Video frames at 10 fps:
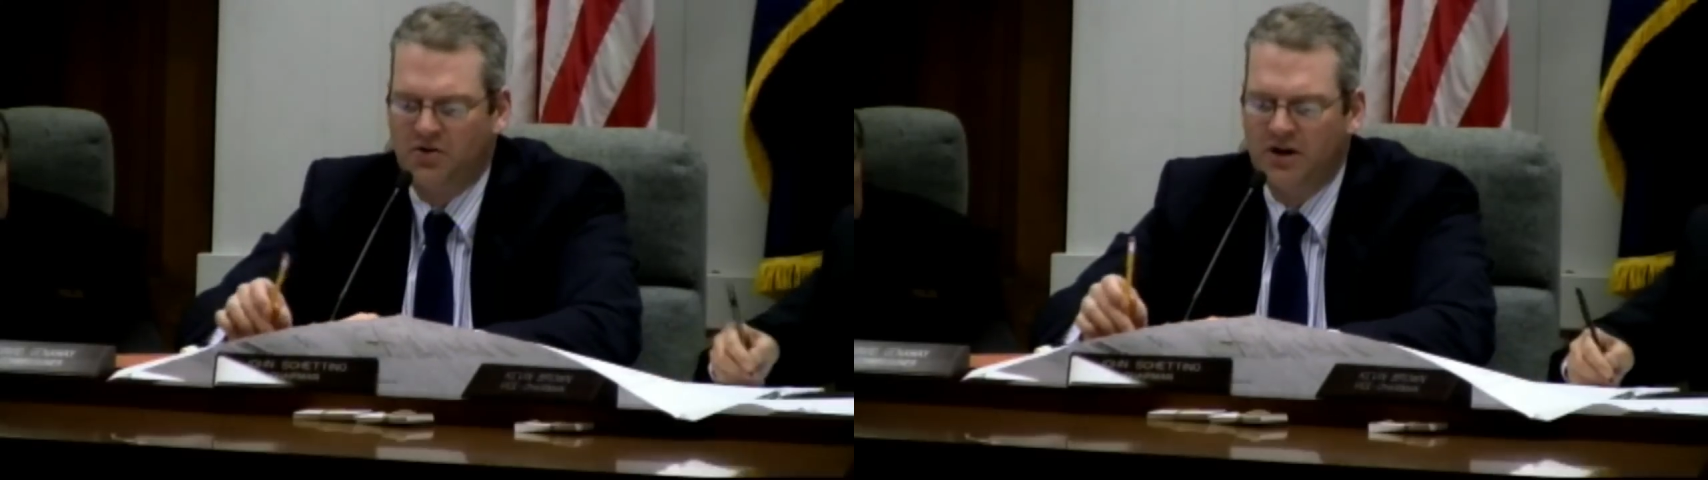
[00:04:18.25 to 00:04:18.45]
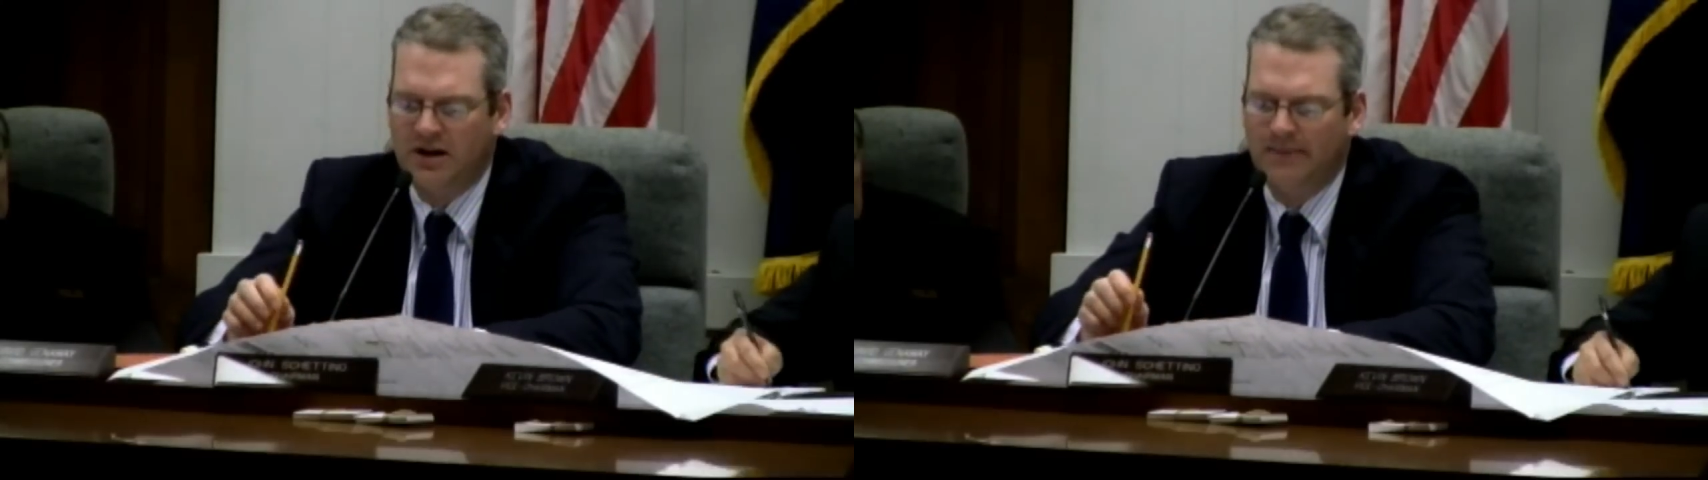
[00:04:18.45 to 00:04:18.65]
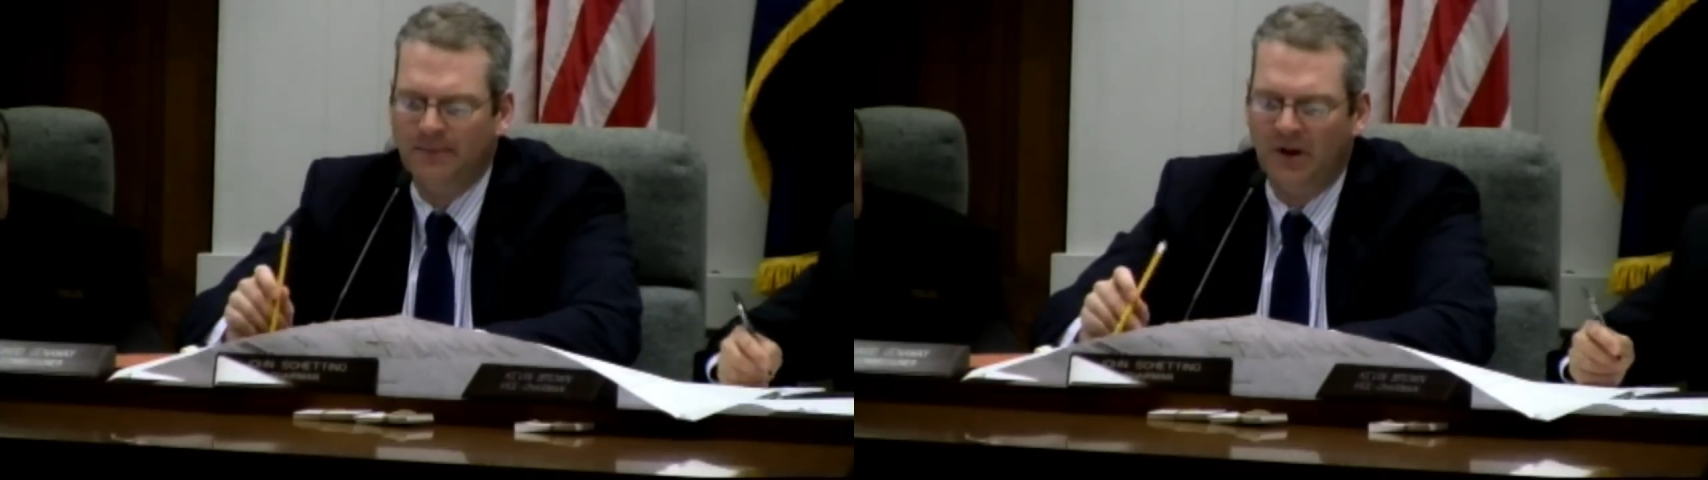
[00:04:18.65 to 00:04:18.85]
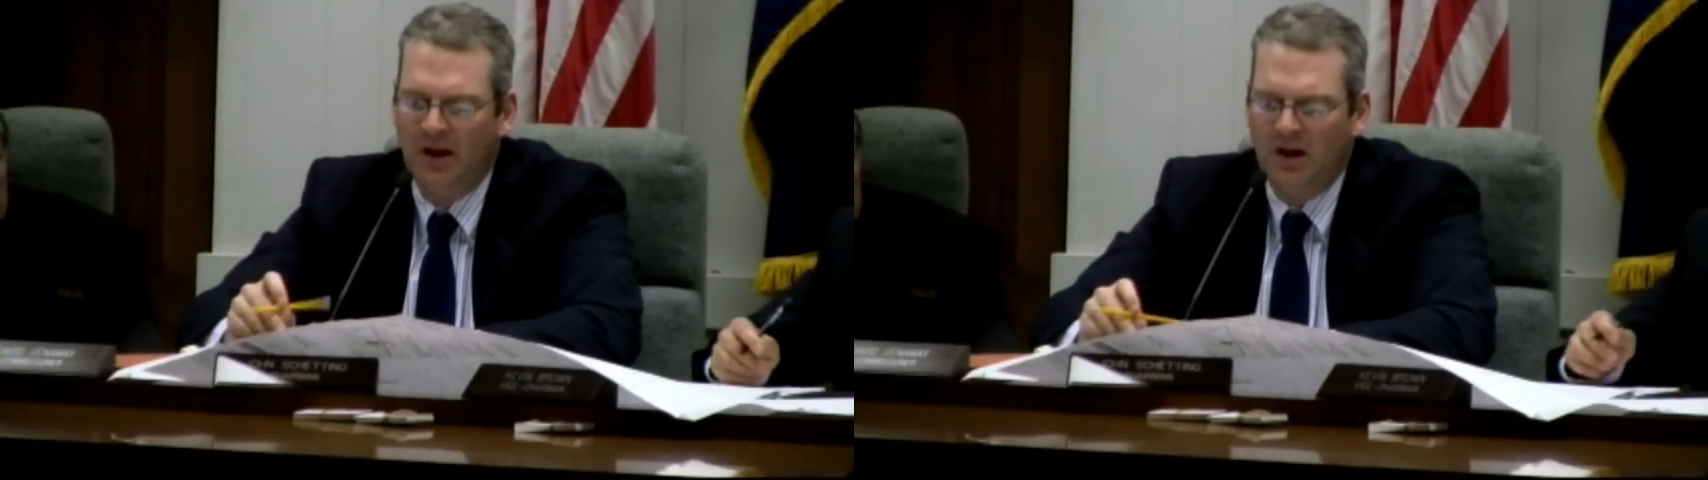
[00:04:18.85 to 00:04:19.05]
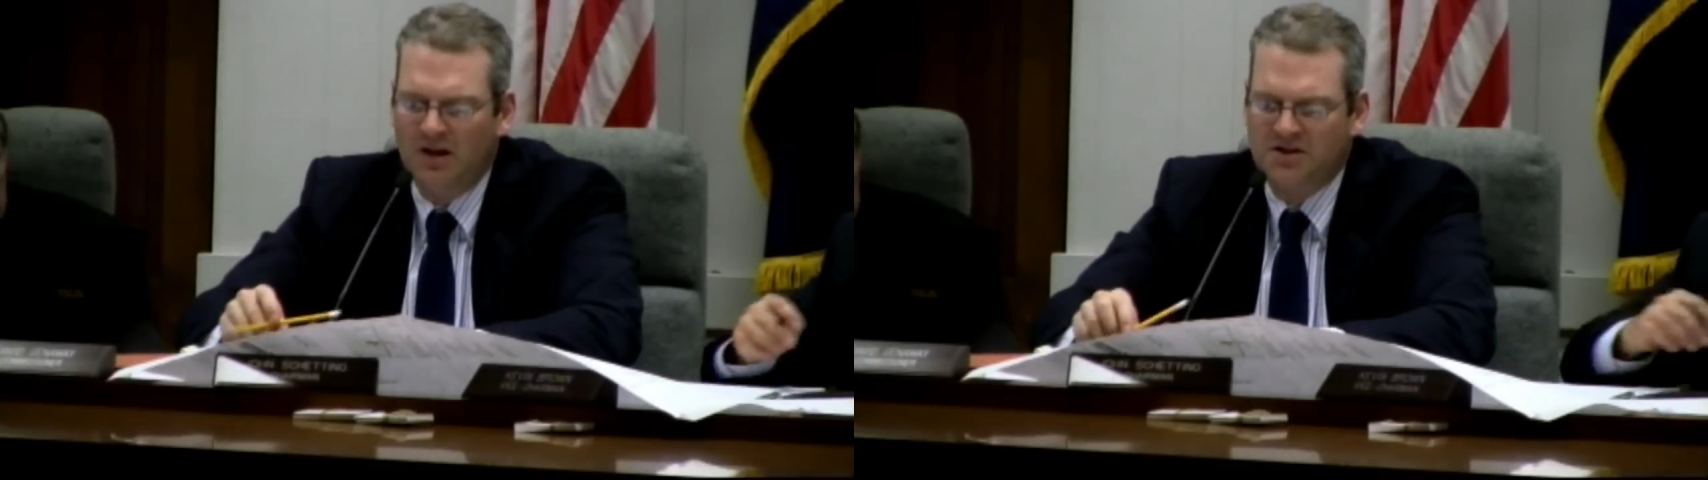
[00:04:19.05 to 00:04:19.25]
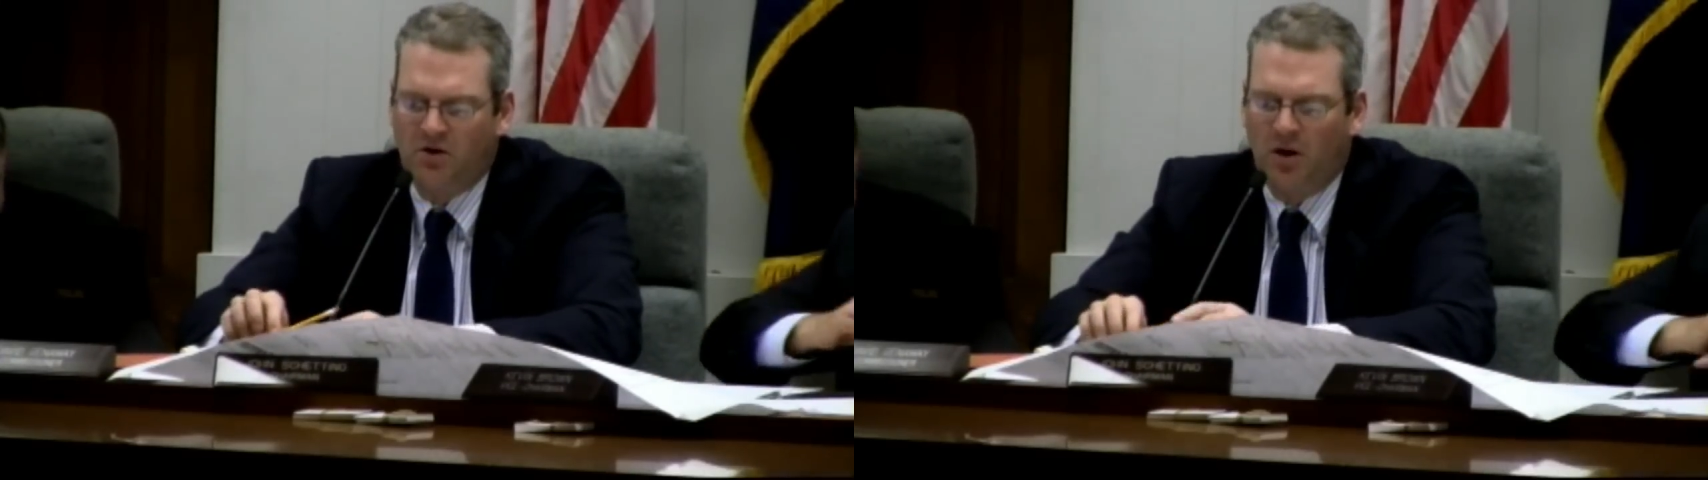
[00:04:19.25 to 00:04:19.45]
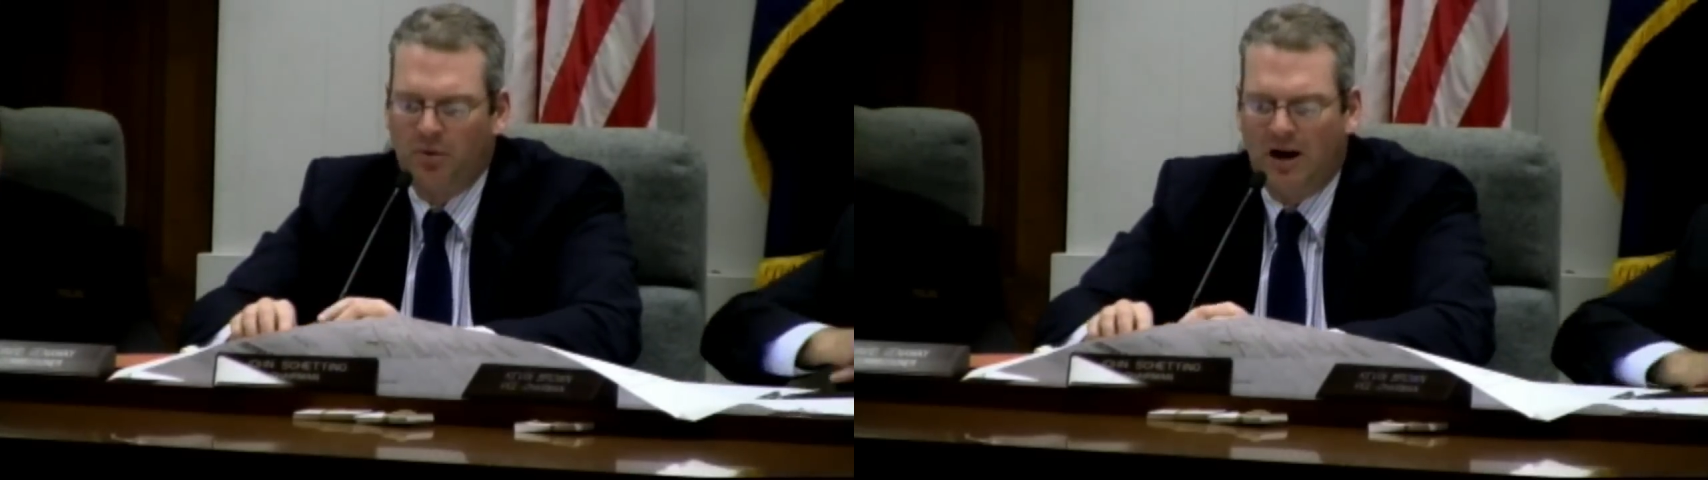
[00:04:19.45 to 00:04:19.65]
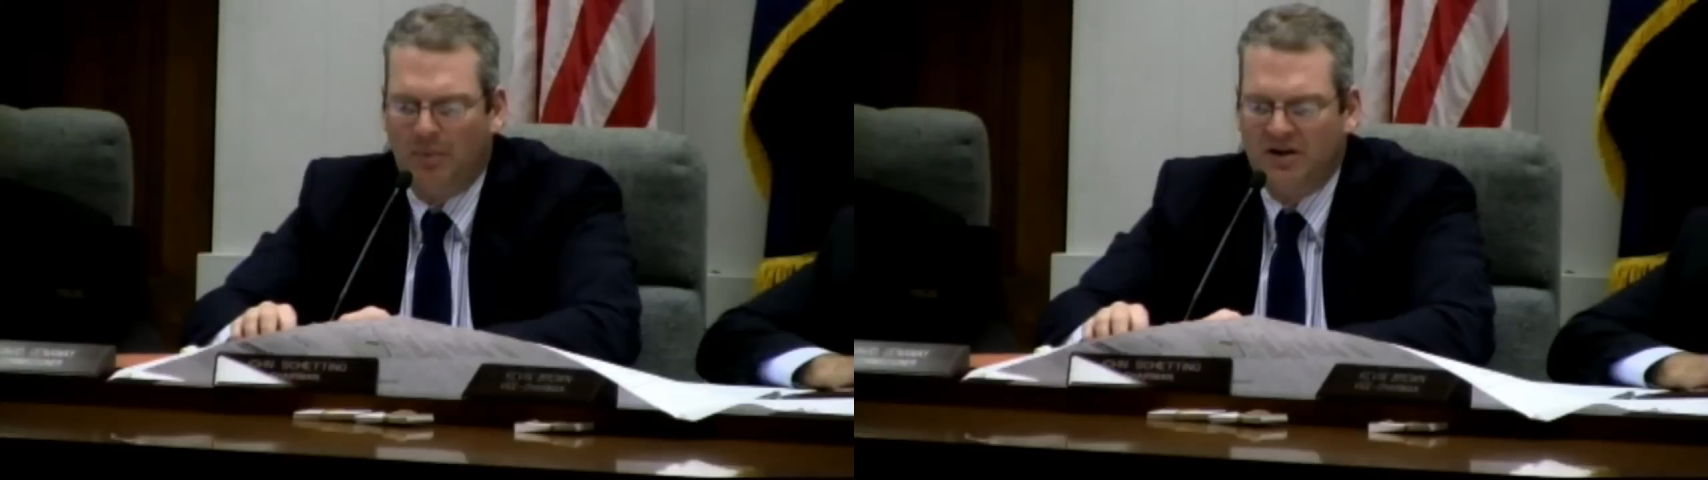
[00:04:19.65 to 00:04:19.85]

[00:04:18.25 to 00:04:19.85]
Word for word: treated historic